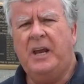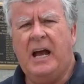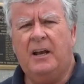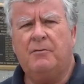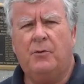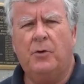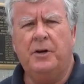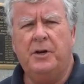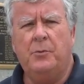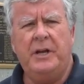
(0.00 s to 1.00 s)

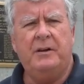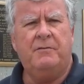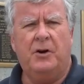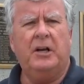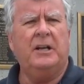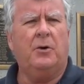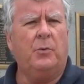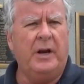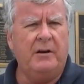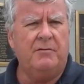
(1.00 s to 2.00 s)
California we get very little
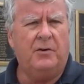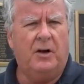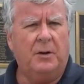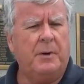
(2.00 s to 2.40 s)
rainfall,